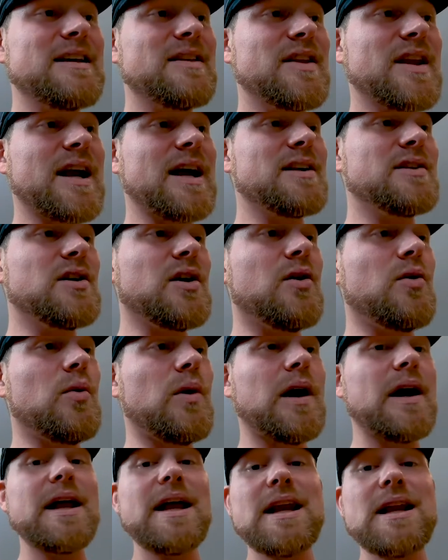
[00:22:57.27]
that I don't
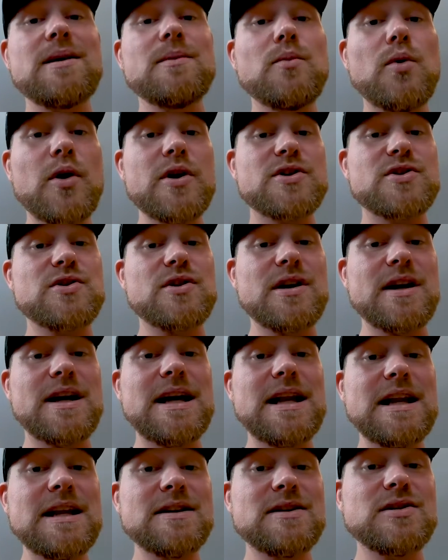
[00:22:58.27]
want any moisture to
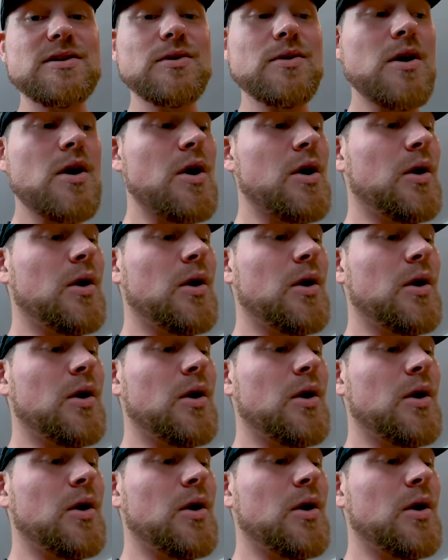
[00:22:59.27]
get into,